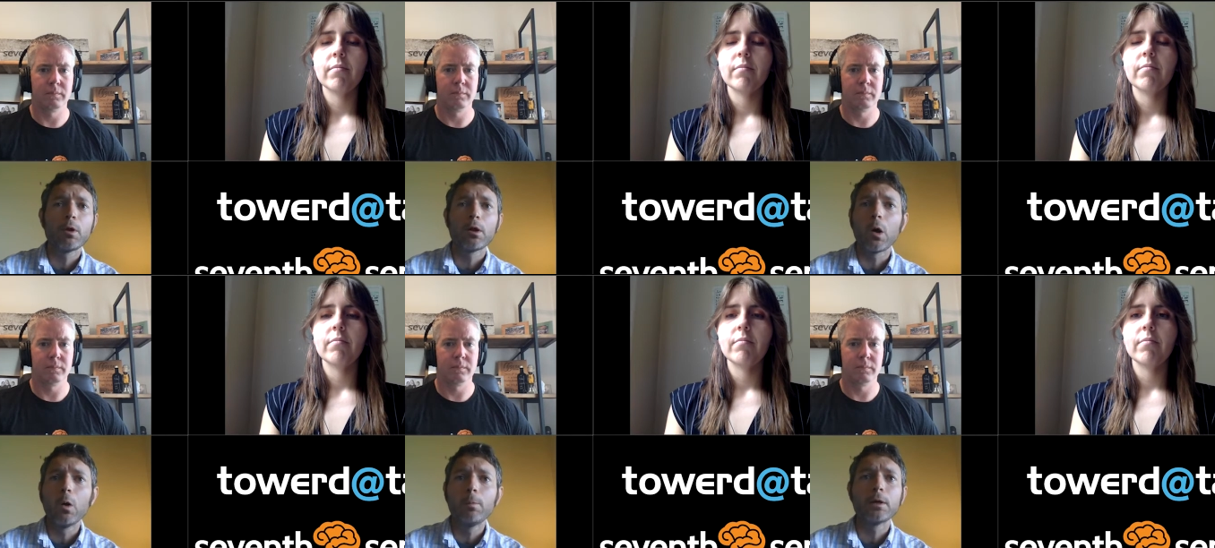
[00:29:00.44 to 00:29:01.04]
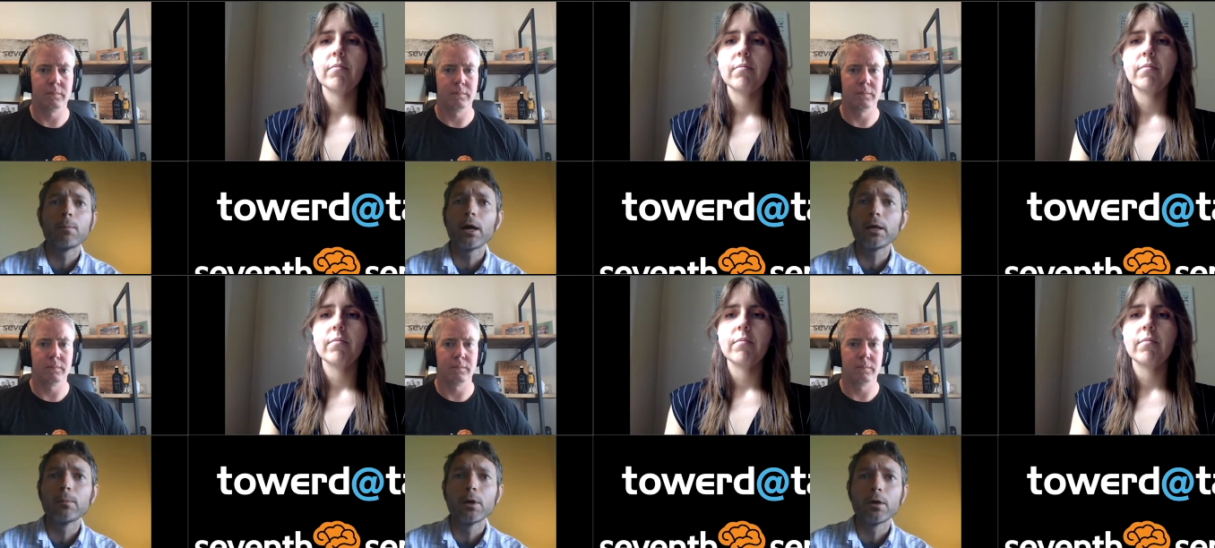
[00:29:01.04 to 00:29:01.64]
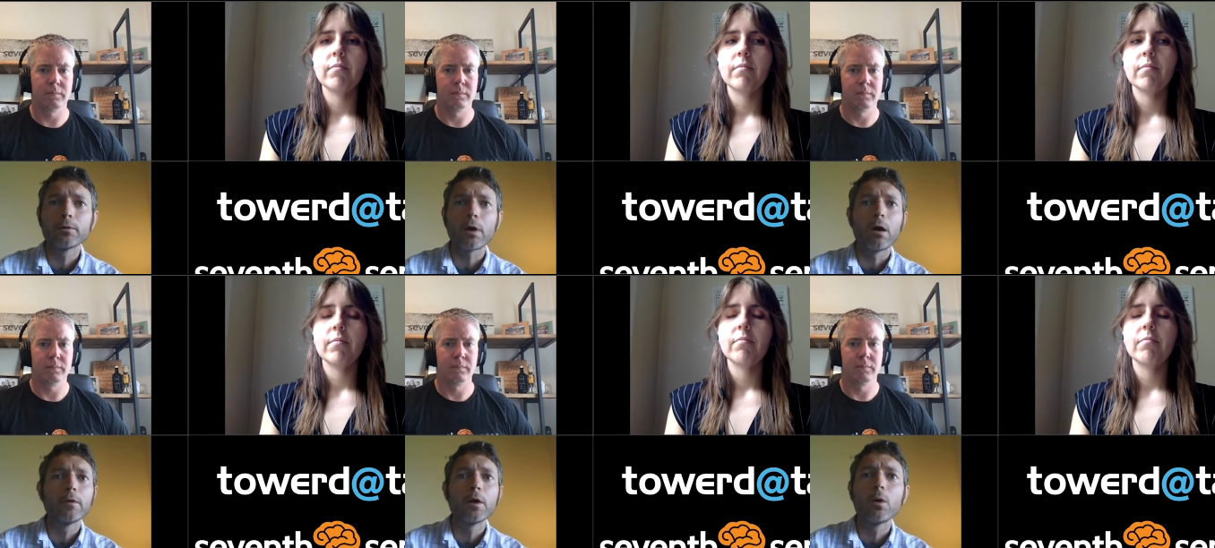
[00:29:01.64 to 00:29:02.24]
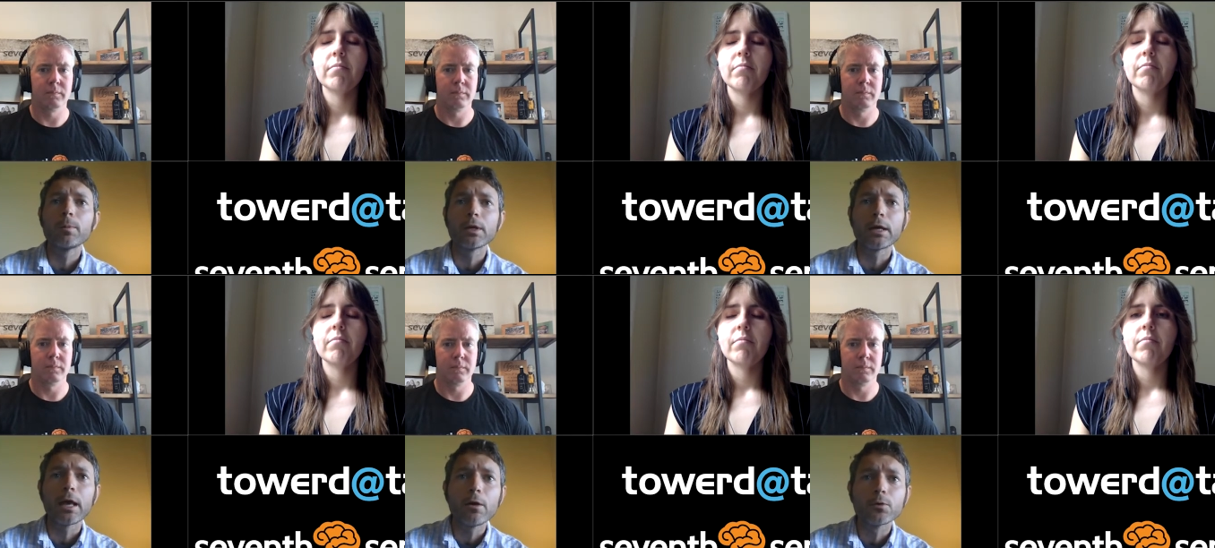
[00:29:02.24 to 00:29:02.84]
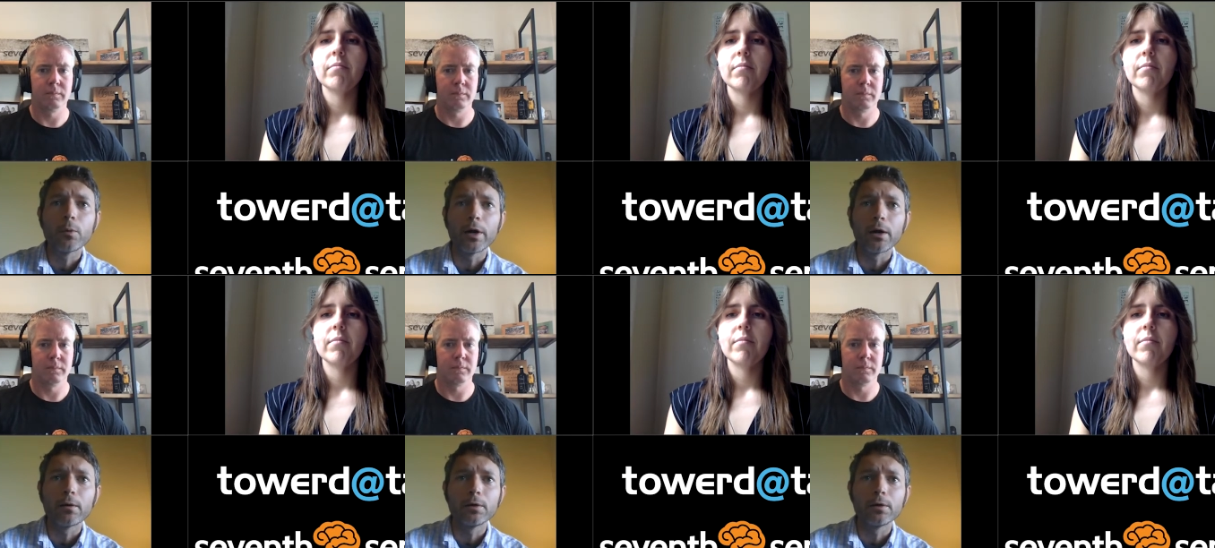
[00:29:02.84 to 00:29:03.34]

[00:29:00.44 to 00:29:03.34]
Speaker 1: aren't opening my emails, are they opening elsewhere?